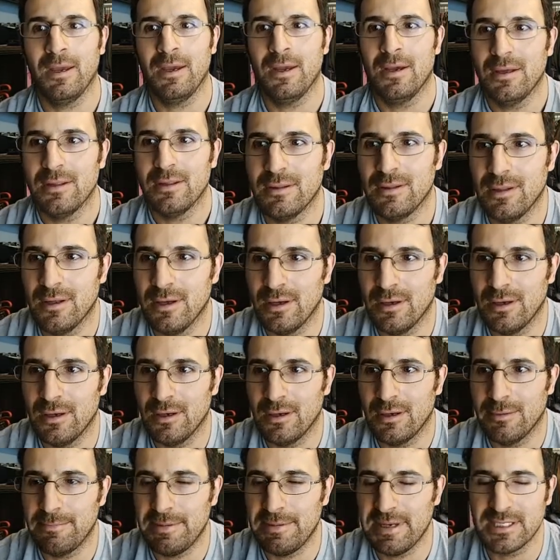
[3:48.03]

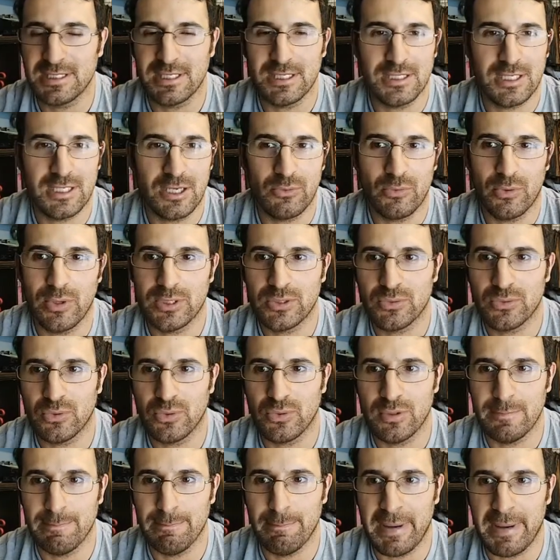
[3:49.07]
the PSA 10 rate's
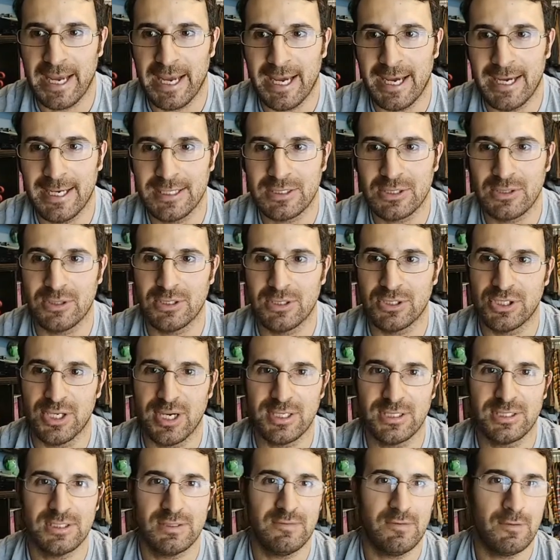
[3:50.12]
really bad, so the
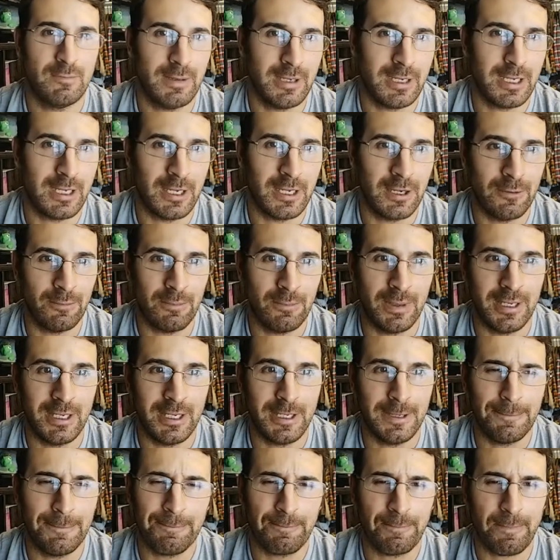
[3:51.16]
chances of you making your
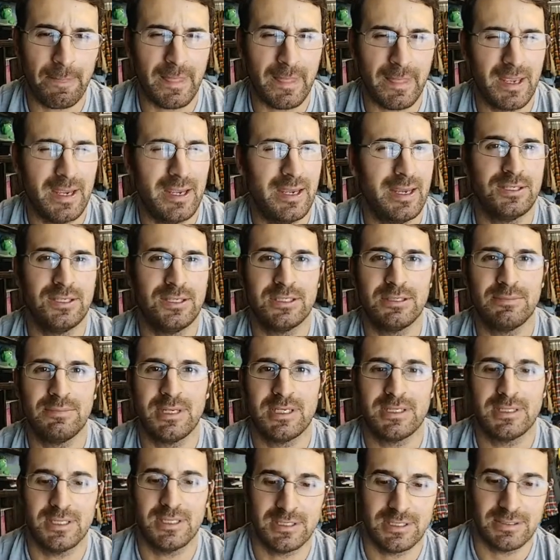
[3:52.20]
money, it doesn't make
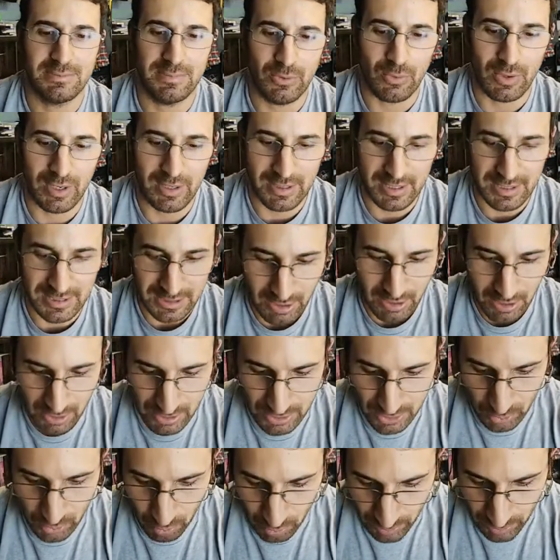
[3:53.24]
sense to me why these
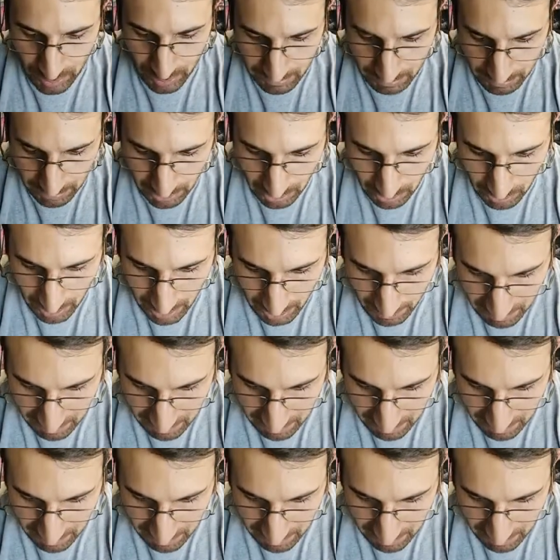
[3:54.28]
cards are really blowing up in